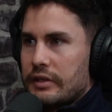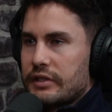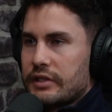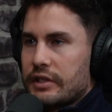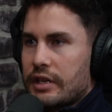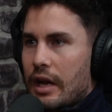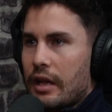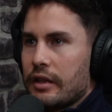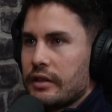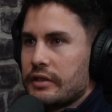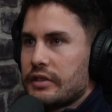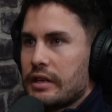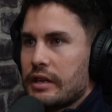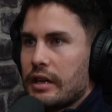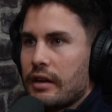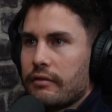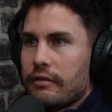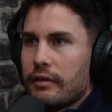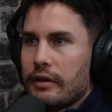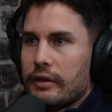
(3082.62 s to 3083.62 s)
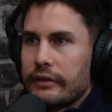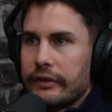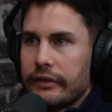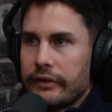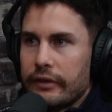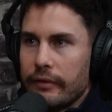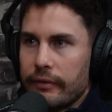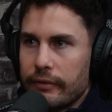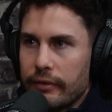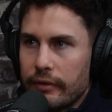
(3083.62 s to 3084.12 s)
It's challenging. Everyone's
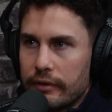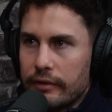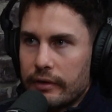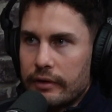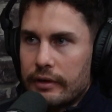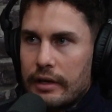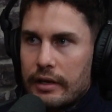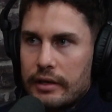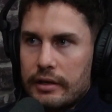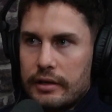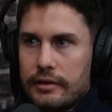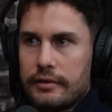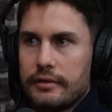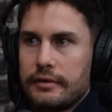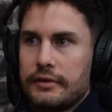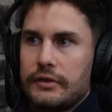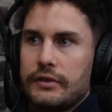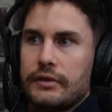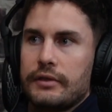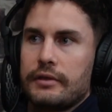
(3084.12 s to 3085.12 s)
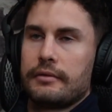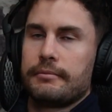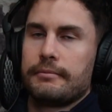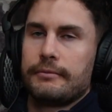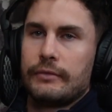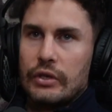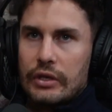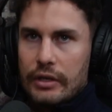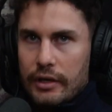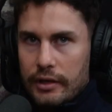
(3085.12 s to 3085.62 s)
different. And,
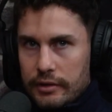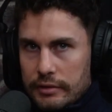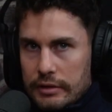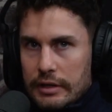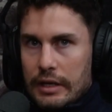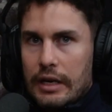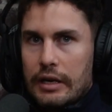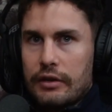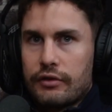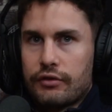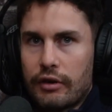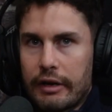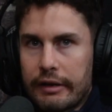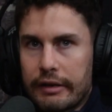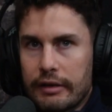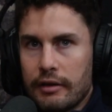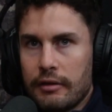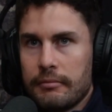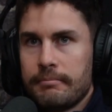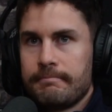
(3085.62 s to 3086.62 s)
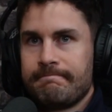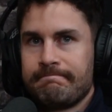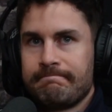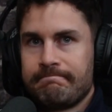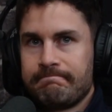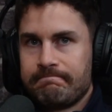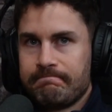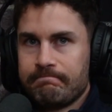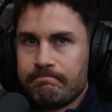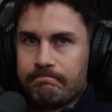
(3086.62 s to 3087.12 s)
you know, try to
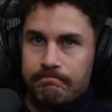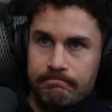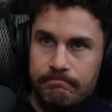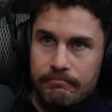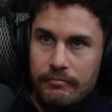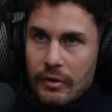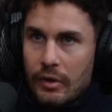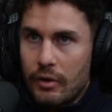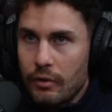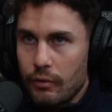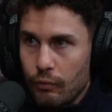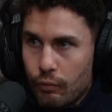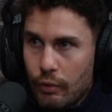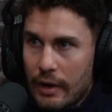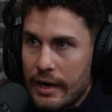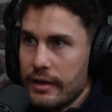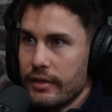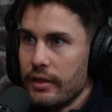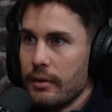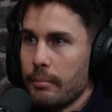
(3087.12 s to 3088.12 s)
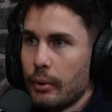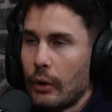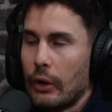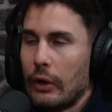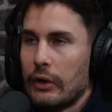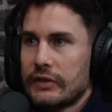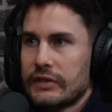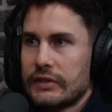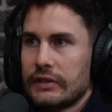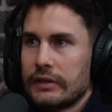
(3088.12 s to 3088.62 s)
read the
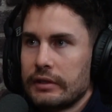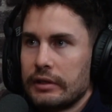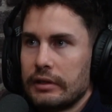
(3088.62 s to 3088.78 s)
person.